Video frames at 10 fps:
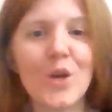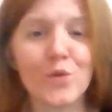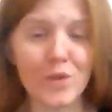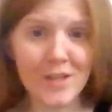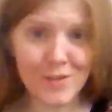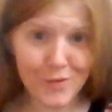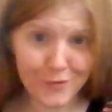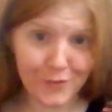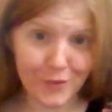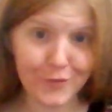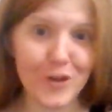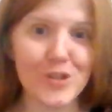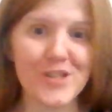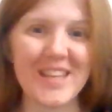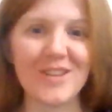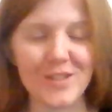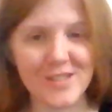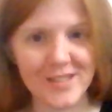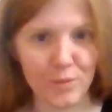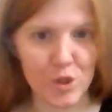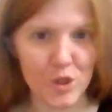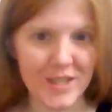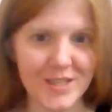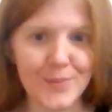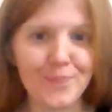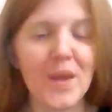So that's the first thing to distinguish this.